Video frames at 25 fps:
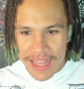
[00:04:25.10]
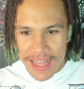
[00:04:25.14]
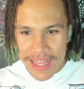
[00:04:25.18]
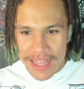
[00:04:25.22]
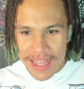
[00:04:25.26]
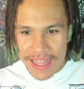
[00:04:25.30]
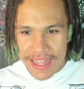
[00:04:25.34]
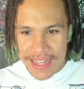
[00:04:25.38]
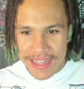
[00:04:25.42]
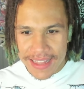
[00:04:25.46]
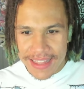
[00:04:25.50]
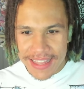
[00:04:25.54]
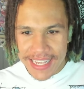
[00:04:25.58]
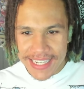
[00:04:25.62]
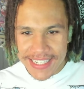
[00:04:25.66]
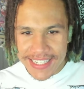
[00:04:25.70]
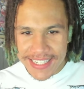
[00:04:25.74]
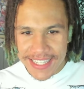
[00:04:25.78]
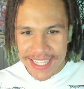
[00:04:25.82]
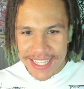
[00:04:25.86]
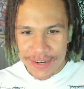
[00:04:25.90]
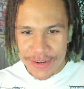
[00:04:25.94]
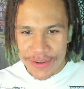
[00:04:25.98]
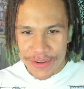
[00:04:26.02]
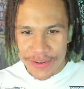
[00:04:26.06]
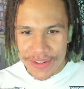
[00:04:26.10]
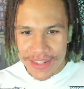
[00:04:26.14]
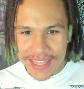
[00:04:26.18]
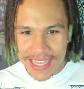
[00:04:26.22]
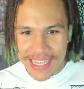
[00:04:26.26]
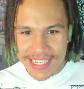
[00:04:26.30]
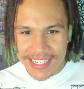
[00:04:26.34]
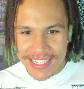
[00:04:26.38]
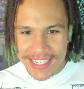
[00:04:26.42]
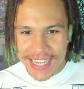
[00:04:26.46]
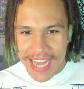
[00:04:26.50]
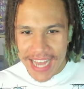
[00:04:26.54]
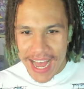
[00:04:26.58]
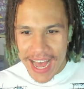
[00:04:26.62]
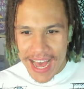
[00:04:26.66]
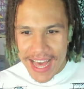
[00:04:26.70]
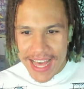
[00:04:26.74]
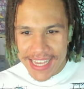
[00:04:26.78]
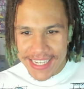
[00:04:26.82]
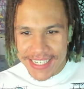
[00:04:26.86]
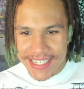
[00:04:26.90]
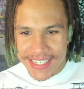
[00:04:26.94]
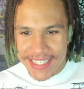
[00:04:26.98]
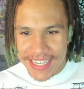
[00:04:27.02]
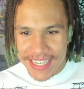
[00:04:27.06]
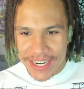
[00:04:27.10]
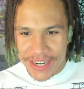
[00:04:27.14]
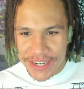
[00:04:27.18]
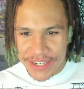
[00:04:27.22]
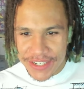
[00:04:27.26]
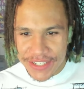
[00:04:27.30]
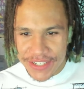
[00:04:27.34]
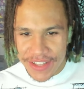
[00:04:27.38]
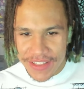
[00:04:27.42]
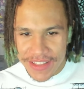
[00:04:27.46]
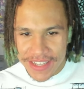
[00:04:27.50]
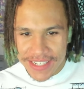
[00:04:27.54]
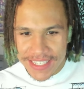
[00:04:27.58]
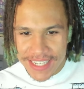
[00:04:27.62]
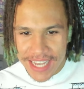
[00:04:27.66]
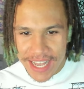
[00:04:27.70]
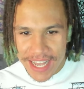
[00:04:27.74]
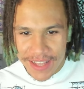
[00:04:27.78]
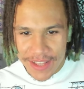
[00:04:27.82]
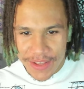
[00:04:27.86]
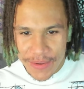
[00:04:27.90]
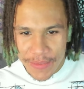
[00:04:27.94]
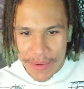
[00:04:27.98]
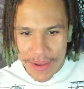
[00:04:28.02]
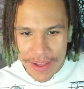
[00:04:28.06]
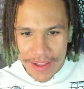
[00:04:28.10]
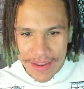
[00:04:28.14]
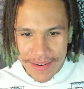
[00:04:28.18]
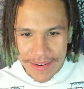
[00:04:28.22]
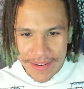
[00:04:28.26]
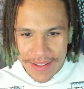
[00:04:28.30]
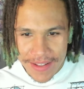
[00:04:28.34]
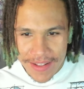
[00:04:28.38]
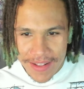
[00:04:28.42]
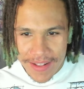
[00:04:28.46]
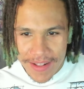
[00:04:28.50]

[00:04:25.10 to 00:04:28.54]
This guy, his sticker's on this yellow one.